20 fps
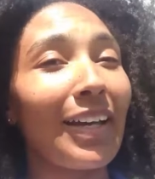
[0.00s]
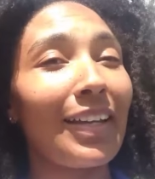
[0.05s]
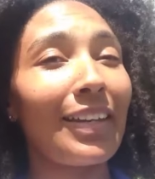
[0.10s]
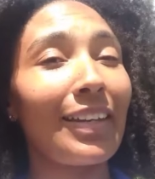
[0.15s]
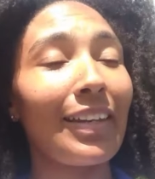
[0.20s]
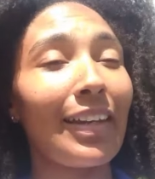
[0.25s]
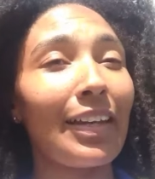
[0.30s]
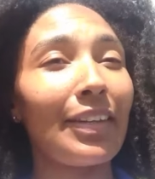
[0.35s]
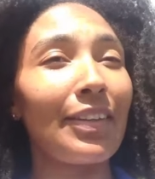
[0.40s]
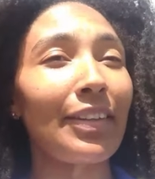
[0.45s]

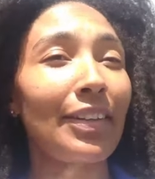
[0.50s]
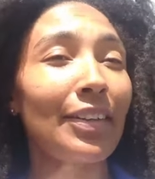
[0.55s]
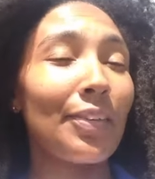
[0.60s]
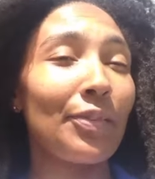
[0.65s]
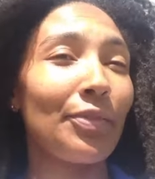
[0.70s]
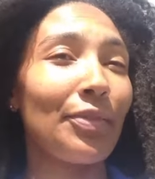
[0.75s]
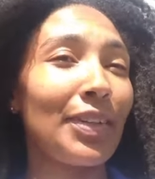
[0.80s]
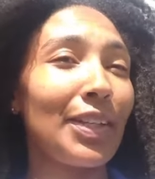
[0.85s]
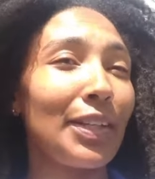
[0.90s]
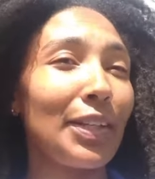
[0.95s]
another
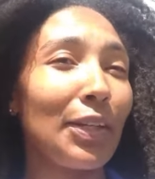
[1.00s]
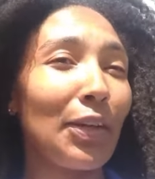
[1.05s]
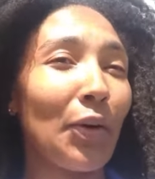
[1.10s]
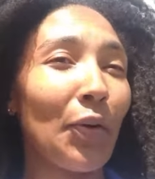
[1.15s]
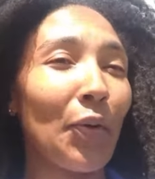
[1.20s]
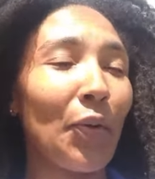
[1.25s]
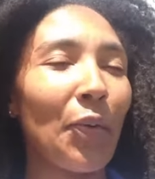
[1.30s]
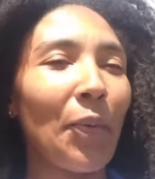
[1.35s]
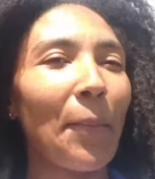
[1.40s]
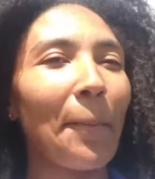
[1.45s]

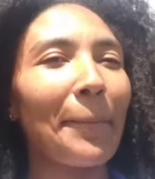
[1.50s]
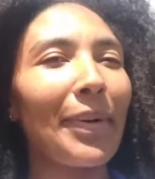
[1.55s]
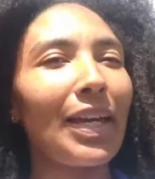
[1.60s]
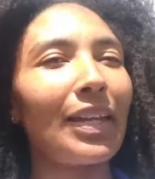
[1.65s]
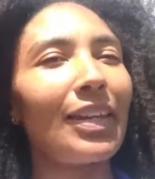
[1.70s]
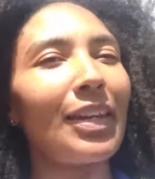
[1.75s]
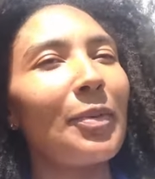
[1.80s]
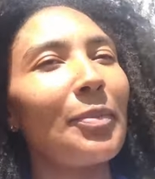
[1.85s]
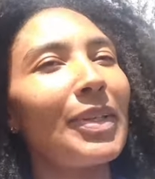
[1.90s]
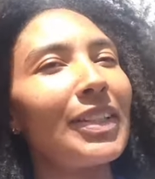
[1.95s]
video.
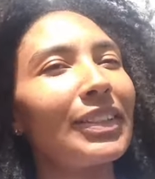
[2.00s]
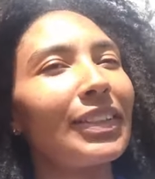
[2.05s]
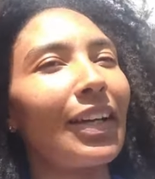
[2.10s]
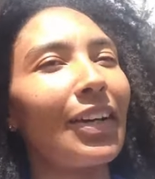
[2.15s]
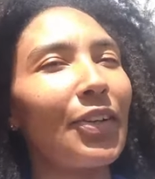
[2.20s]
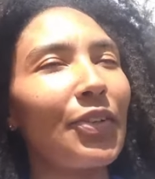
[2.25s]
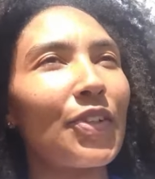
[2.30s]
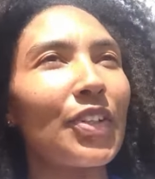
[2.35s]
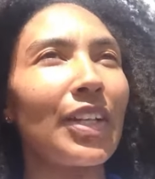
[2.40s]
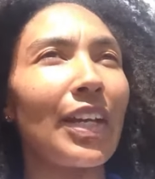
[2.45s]
My name is
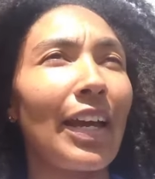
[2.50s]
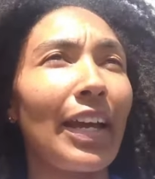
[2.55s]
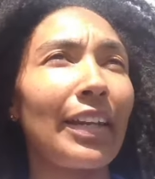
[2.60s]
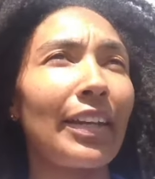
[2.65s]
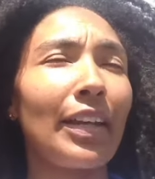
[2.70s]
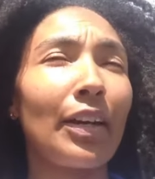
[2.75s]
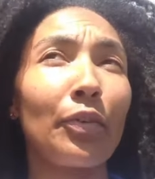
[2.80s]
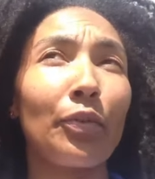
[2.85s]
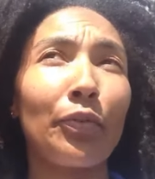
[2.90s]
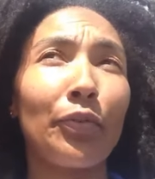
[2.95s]

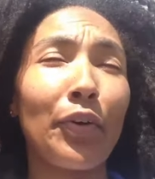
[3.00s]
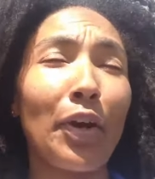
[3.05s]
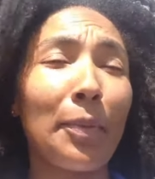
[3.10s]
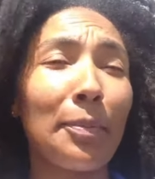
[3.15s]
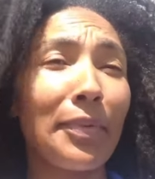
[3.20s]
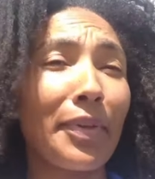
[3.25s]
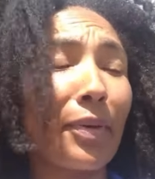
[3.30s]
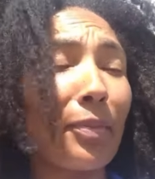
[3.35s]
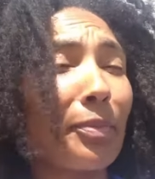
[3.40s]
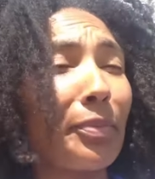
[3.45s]
Adriana
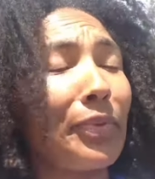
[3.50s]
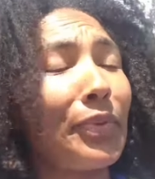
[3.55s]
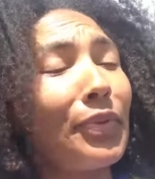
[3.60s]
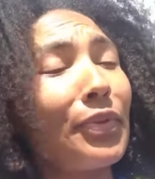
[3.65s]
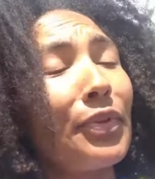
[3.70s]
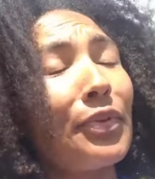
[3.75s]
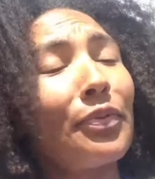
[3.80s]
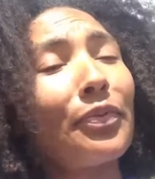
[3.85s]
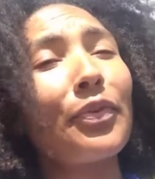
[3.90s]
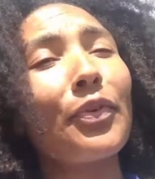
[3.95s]
from the
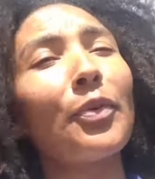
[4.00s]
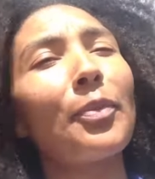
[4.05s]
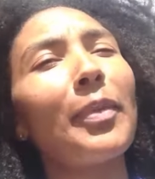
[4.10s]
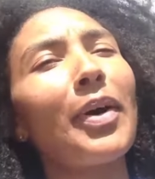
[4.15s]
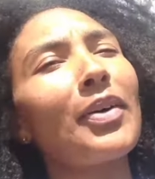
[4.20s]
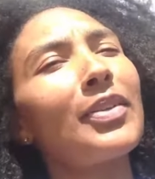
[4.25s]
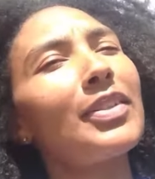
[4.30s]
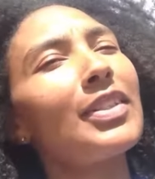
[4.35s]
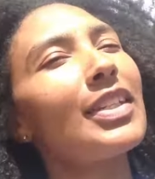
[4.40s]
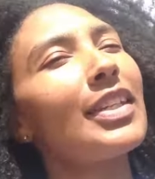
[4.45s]
beautiful
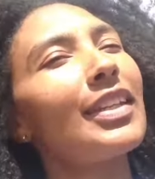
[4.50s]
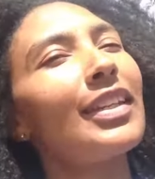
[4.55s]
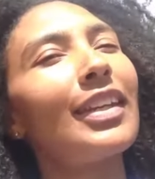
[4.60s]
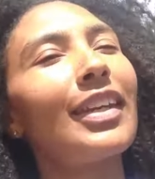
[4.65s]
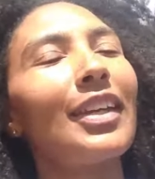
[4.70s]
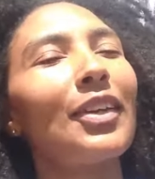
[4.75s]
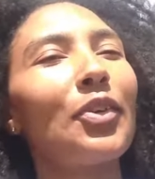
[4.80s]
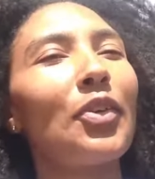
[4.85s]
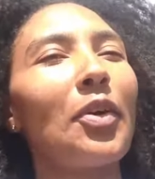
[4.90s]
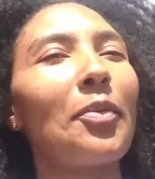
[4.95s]
mountain
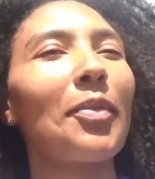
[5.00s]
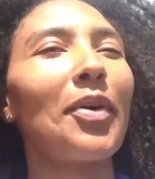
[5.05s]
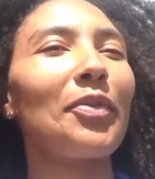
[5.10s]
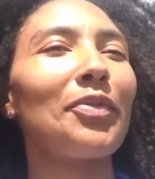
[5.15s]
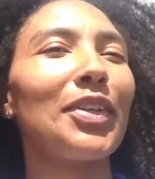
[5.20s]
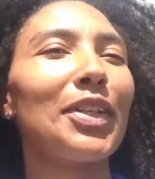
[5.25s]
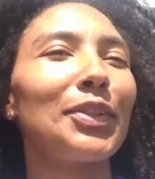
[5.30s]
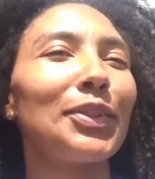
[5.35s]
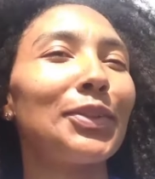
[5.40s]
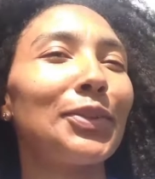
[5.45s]
kingdom of
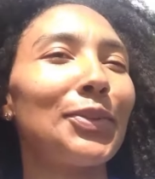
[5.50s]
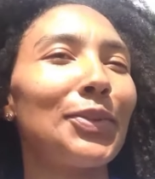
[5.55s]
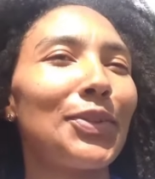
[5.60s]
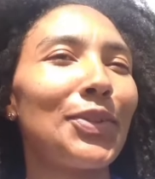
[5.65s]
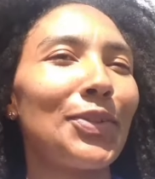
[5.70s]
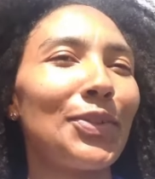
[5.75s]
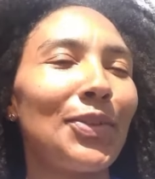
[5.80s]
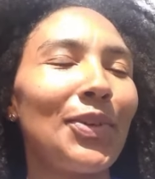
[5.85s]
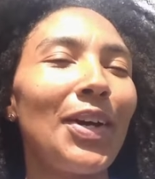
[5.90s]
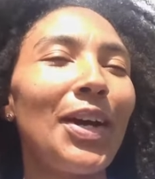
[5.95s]

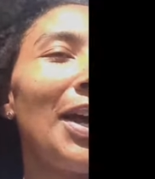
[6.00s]
Lesotho.